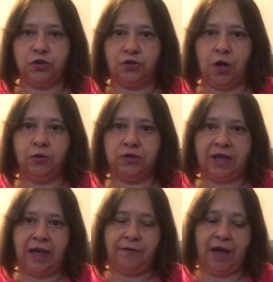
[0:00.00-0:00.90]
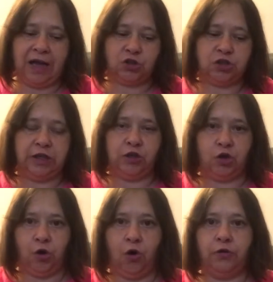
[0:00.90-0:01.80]
of those have actually
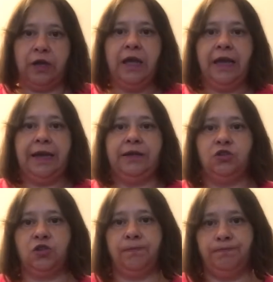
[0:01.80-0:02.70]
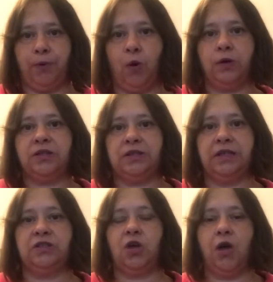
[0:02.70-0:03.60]
gone into the
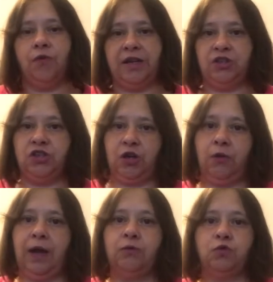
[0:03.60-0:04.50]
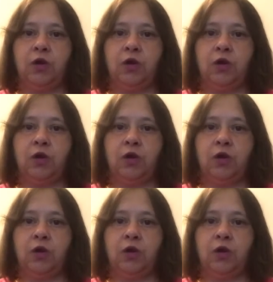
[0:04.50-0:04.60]
boxes ready to go out.